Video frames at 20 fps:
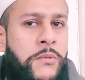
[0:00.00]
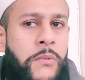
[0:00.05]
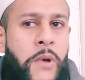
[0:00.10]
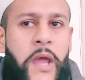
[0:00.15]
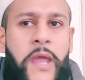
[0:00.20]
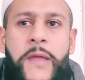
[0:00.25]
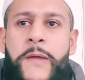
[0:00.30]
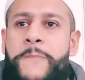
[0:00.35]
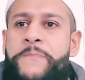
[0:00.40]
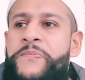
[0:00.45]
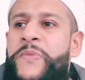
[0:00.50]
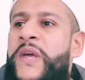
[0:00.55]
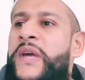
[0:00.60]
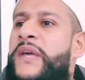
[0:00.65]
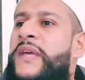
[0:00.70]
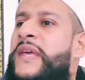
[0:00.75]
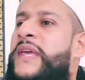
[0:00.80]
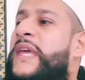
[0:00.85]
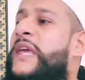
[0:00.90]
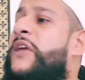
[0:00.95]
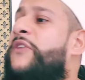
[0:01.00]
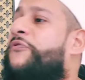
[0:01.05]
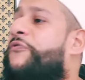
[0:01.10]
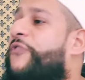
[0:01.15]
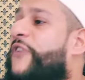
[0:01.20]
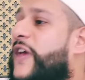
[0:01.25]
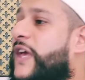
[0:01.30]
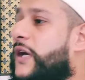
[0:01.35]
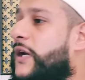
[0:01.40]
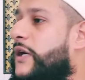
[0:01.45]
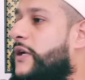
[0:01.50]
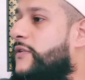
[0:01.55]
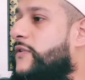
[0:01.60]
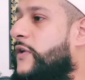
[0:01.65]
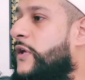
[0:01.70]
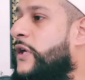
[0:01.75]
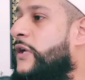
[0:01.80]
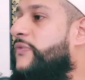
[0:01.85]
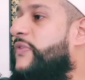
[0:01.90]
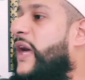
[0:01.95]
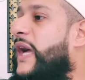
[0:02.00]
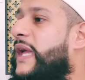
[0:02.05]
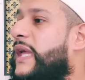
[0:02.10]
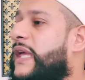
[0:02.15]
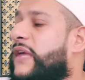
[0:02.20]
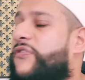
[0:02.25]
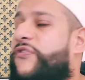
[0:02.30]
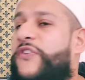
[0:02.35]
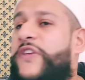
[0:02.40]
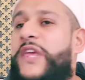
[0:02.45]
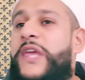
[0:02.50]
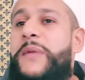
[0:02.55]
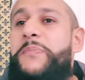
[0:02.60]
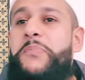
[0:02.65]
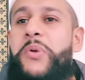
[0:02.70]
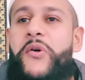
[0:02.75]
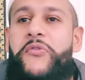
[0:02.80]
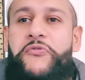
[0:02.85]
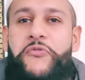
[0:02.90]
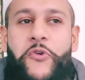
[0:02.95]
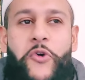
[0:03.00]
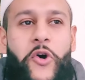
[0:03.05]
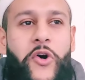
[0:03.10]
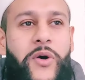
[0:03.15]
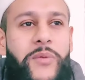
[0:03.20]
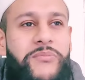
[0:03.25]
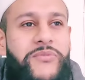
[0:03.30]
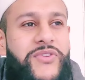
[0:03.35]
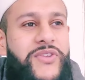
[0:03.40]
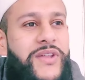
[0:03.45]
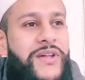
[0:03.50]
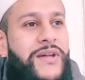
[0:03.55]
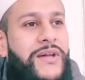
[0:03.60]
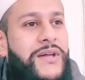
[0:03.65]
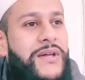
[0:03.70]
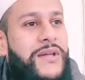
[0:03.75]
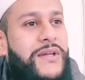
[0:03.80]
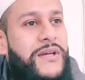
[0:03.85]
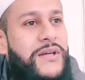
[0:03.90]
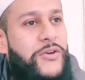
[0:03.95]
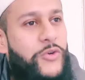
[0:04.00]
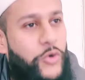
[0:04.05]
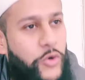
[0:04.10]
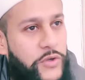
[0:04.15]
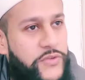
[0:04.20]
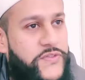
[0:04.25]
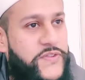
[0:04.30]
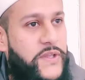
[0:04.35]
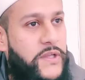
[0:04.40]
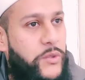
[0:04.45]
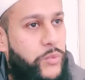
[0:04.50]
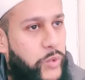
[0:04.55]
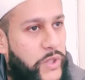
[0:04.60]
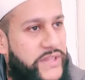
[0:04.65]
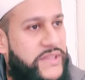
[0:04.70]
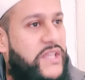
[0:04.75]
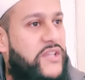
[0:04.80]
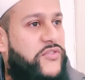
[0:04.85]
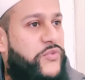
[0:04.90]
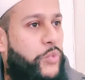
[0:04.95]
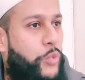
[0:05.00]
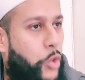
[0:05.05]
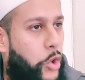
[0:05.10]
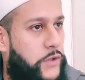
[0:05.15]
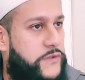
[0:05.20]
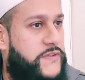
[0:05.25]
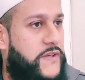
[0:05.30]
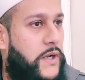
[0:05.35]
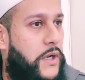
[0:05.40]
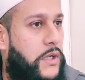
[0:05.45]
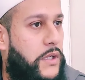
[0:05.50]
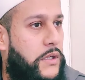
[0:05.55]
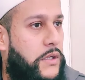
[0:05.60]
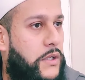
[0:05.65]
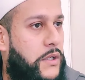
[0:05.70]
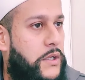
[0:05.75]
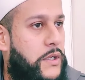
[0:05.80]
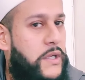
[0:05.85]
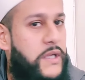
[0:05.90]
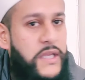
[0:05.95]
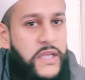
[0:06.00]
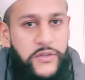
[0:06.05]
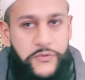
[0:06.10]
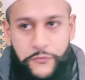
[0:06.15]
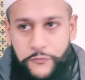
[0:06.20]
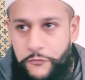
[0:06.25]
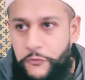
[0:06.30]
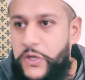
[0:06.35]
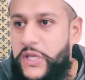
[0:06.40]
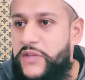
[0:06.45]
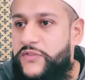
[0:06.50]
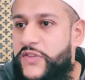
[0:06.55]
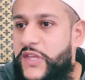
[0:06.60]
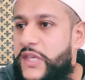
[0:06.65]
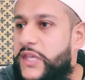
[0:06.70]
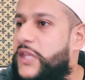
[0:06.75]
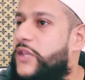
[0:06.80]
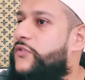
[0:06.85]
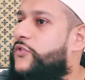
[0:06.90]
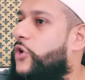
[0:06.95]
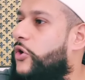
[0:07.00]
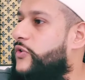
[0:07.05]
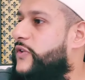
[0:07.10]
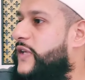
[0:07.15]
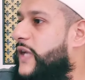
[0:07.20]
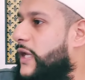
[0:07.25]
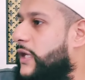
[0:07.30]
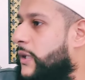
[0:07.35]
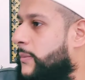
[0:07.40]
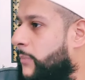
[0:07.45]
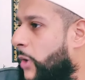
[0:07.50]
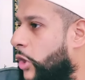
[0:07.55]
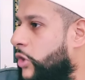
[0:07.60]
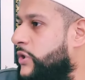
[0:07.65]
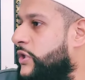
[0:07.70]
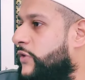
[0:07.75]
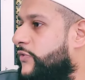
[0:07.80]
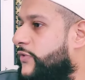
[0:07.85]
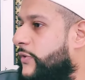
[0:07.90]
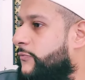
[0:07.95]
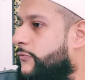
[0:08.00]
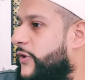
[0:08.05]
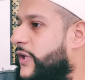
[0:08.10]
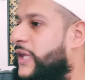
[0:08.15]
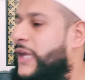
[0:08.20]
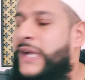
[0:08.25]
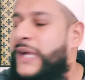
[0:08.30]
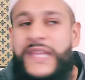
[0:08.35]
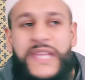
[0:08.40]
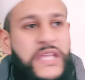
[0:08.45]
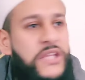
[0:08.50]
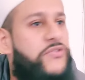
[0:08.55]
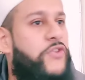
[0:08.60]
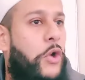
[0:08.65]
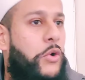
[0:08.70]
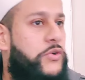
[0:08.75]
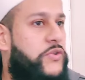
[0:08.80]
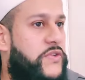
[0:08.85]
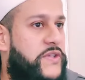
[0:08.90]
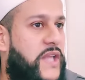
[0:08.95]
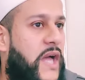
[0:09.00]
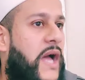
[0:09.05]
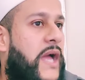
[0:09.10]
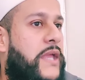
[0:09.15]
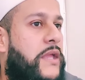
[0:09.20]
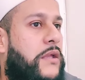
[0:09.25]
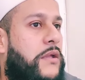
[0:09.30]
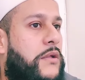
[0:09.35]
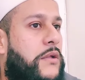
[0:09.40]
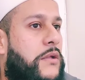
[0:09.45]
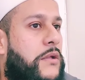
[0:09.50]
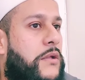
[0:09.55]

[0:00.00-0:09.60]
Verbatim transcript: Right? He feared that if he performs ghusl with this water, it's freezing, he's going to get pneumonia or something, he's going to die.